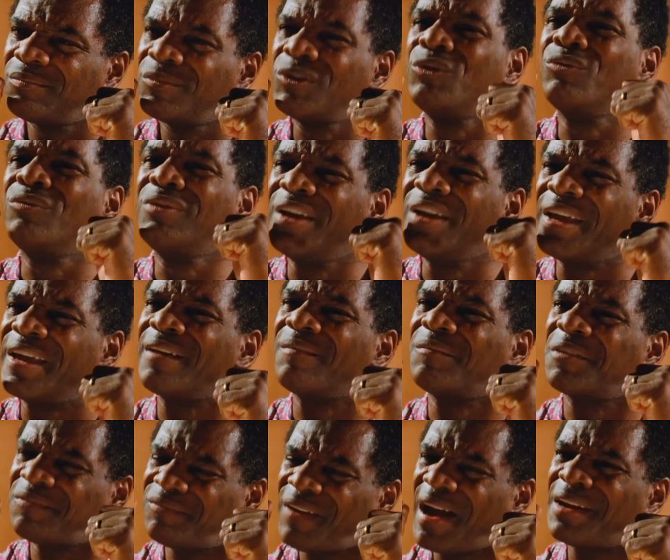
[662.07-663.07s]
You live
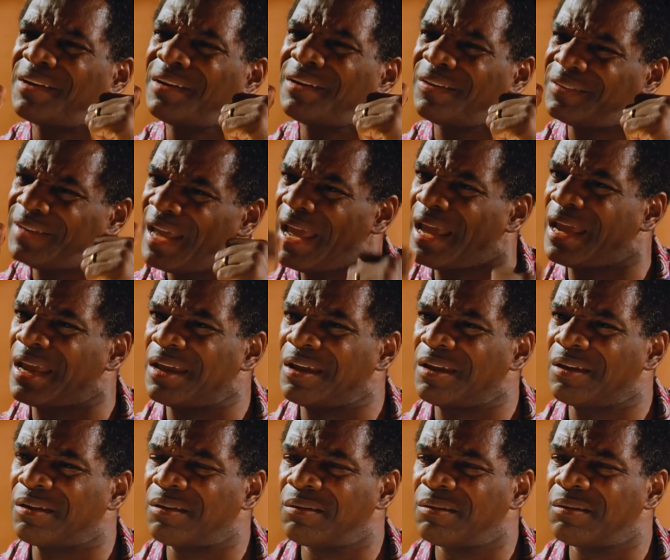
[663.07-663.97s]
to fight another day.